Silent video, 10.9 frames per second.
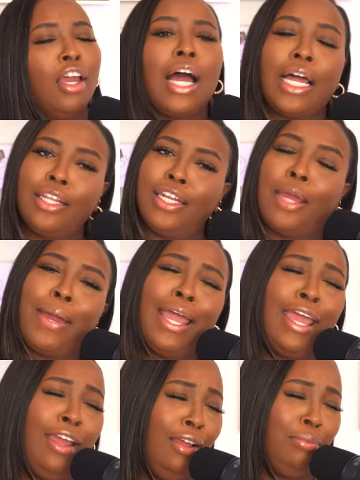I looked at my hand,
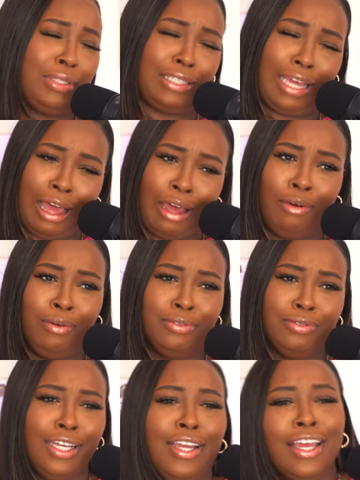it was gone.
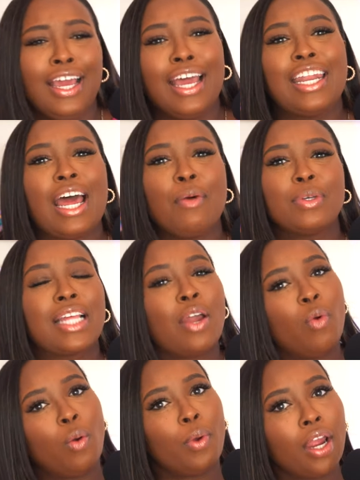And I was like,
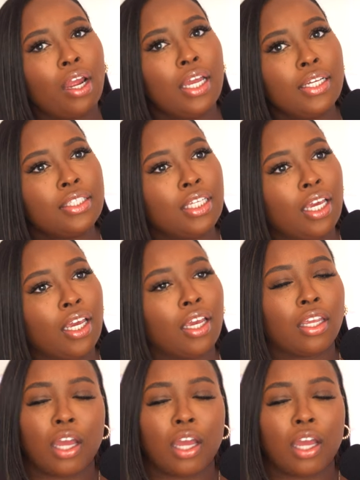well, where is it?